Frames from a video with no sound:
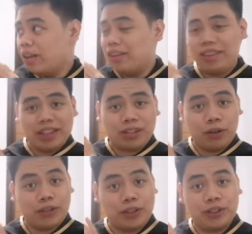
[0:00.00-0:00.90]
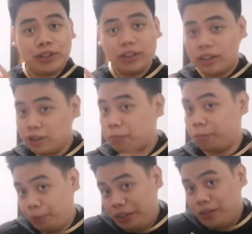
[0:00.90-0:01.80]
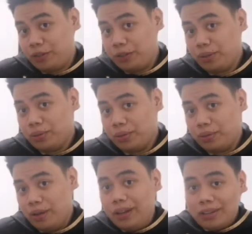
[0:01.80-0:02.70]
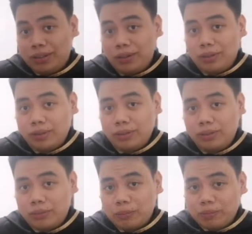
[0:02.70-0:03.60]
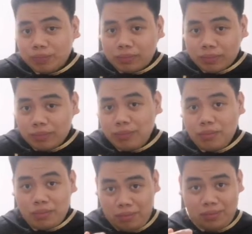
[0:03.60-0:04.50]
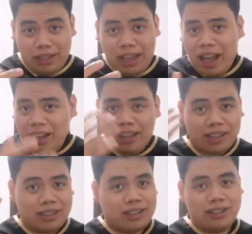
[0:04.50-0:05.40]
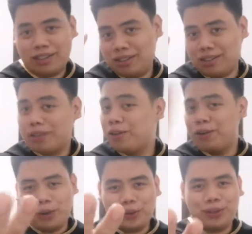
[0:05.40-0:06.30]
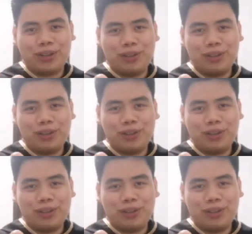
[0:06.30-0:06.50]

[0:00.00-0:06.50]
this Overtrigger is pretty good too. So yeah, let's go to the